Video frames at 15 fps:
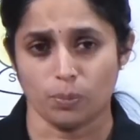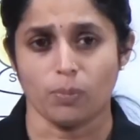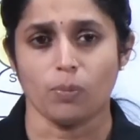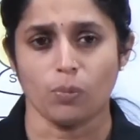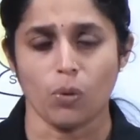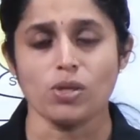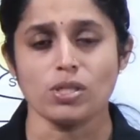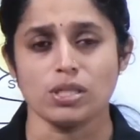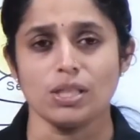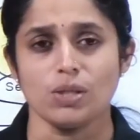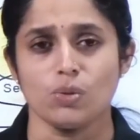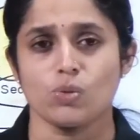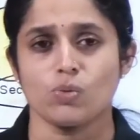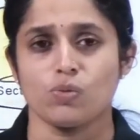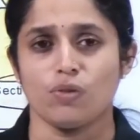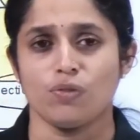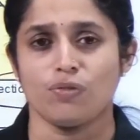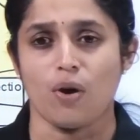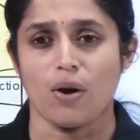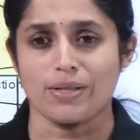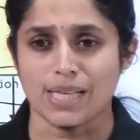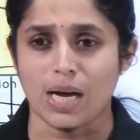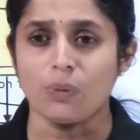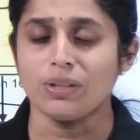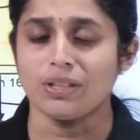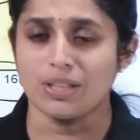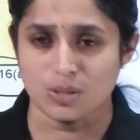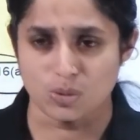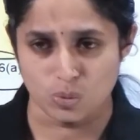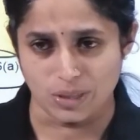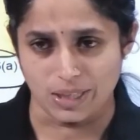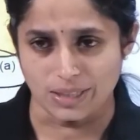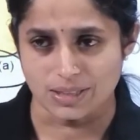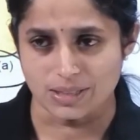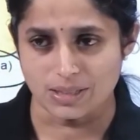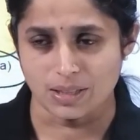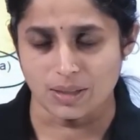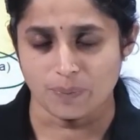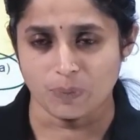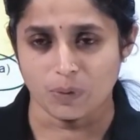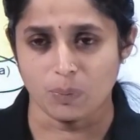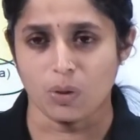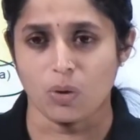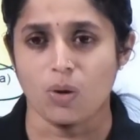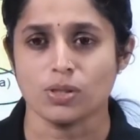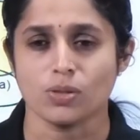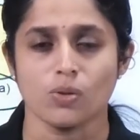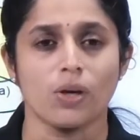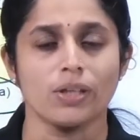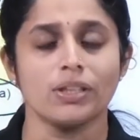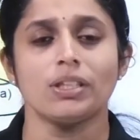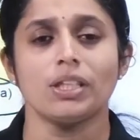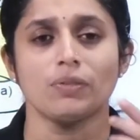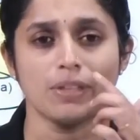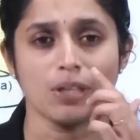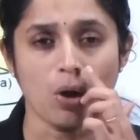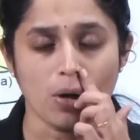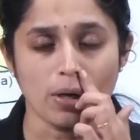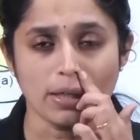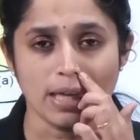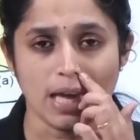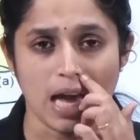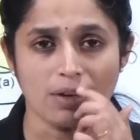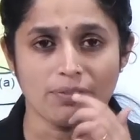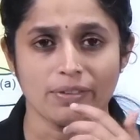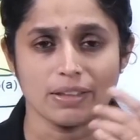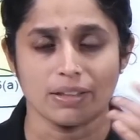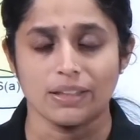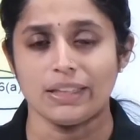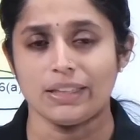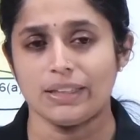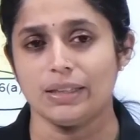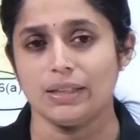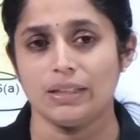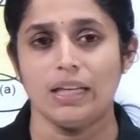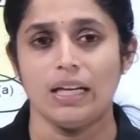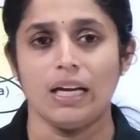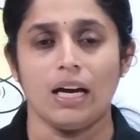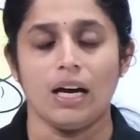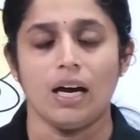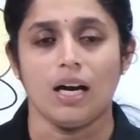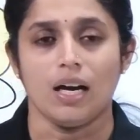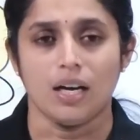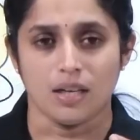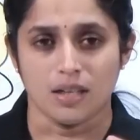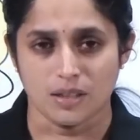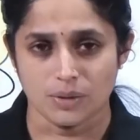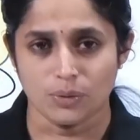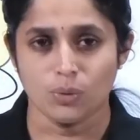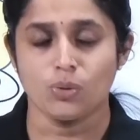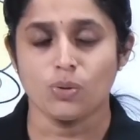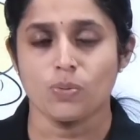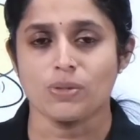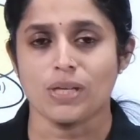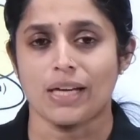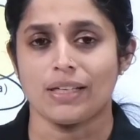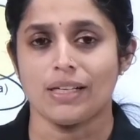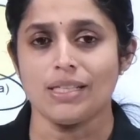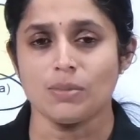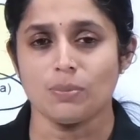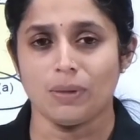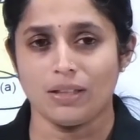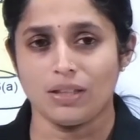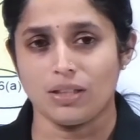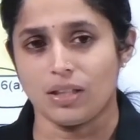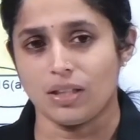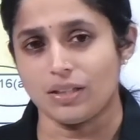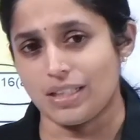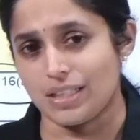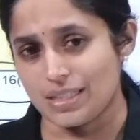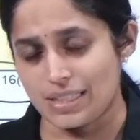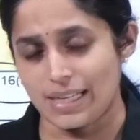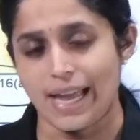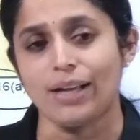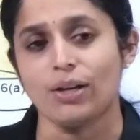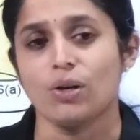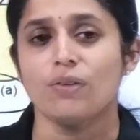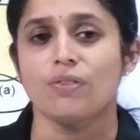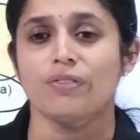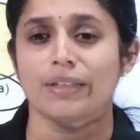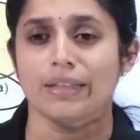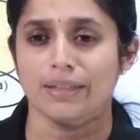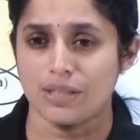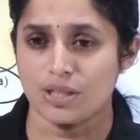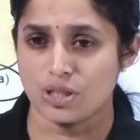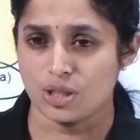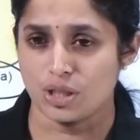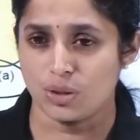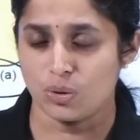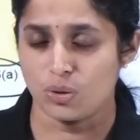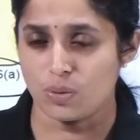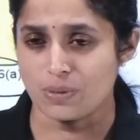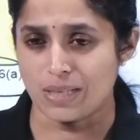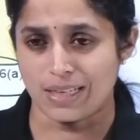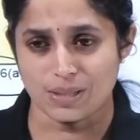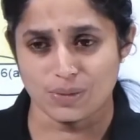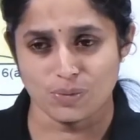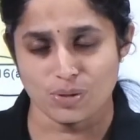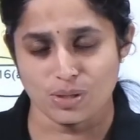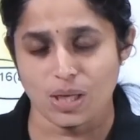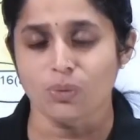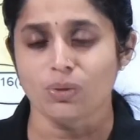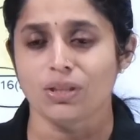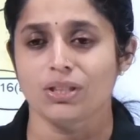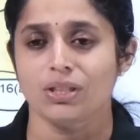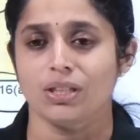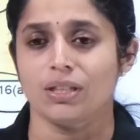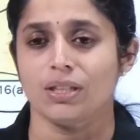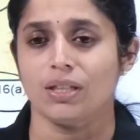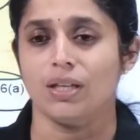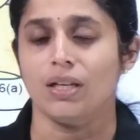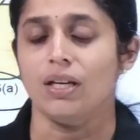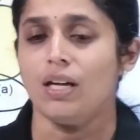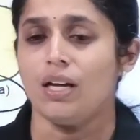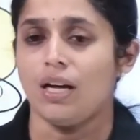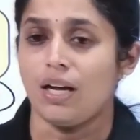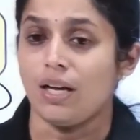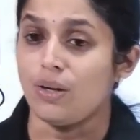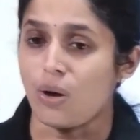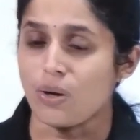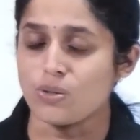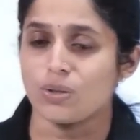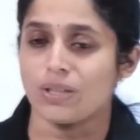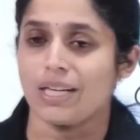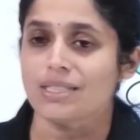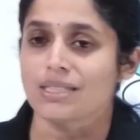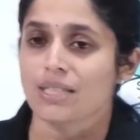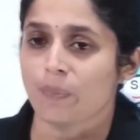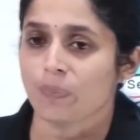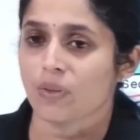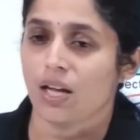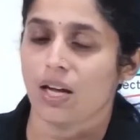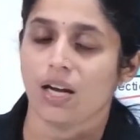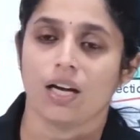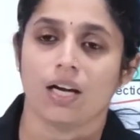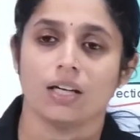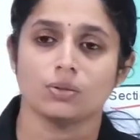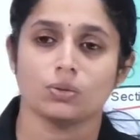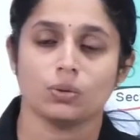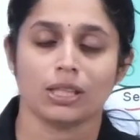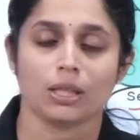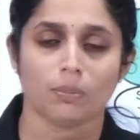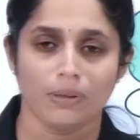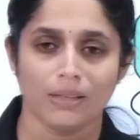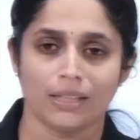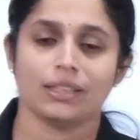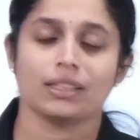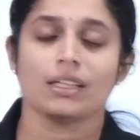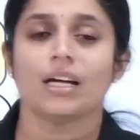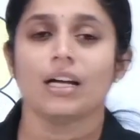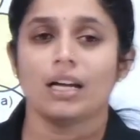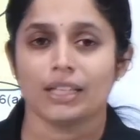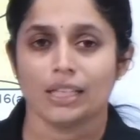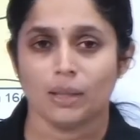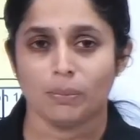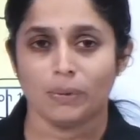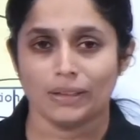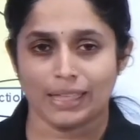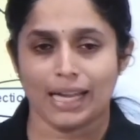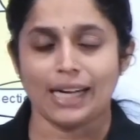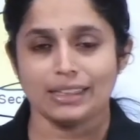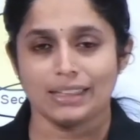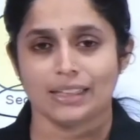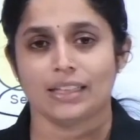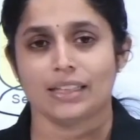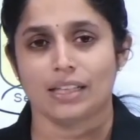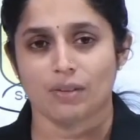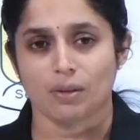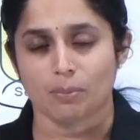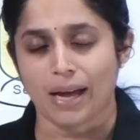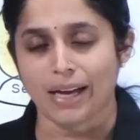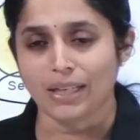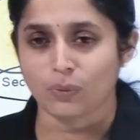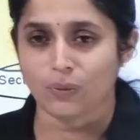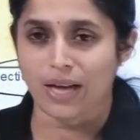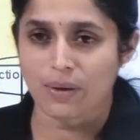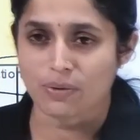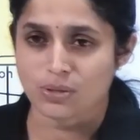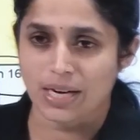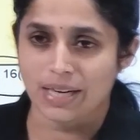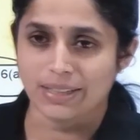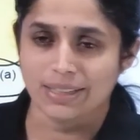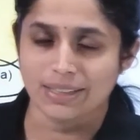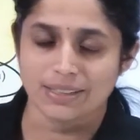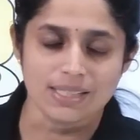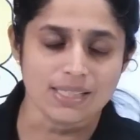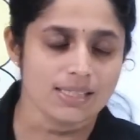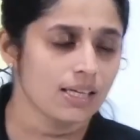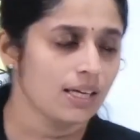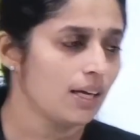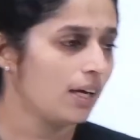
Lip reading: mostly useful for South Indian students, because North Indian we already have Hindi YouTube channels, but there is lack of English YouTube channels for South Indian law students. So, keeping that thing in our mind, we have started this.